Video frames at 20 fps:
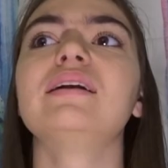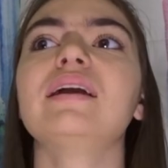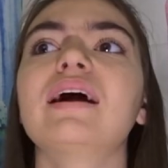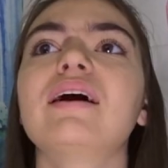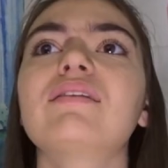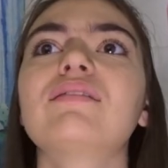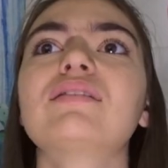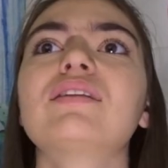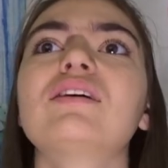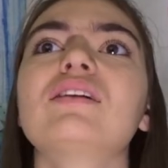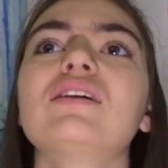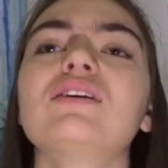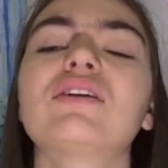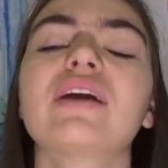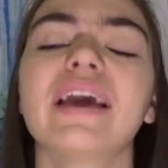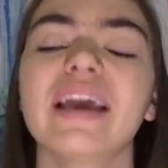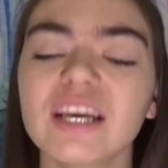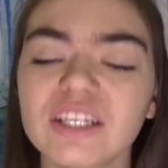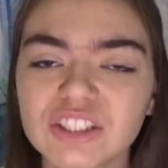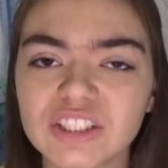Now, the
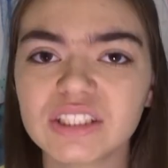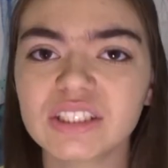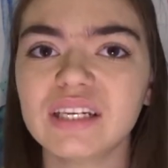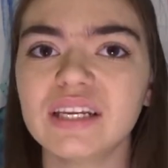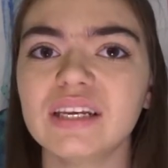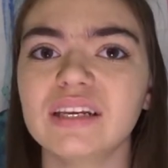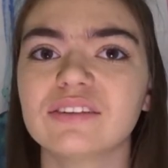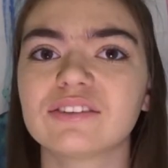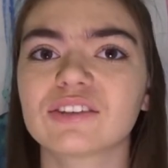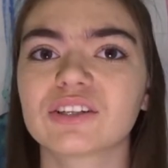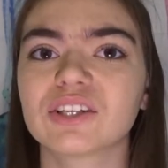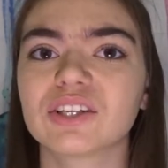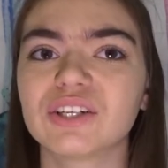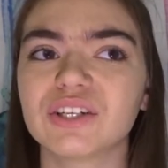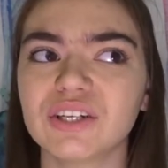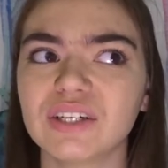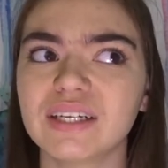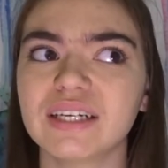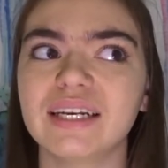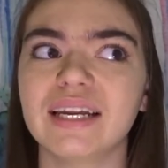location is a
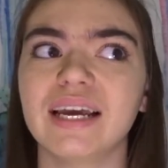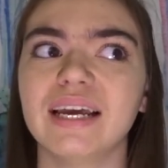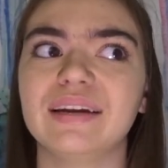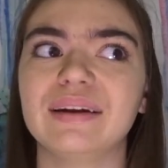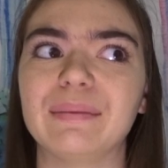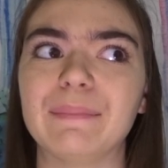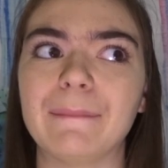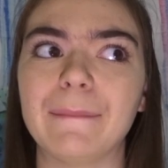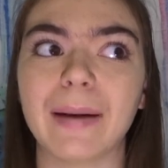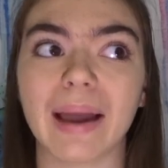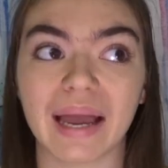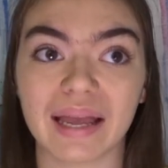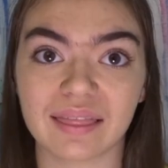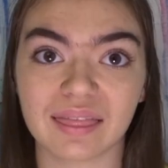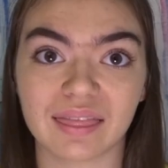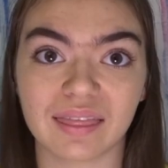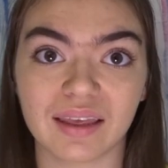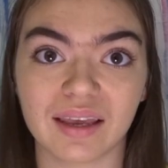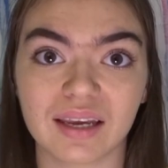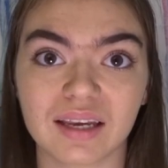good and a
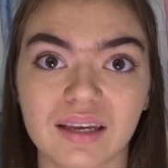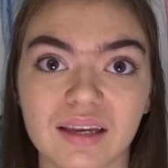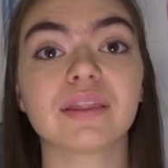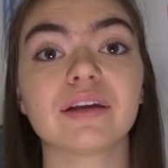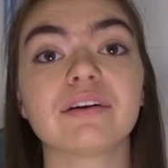bad thing.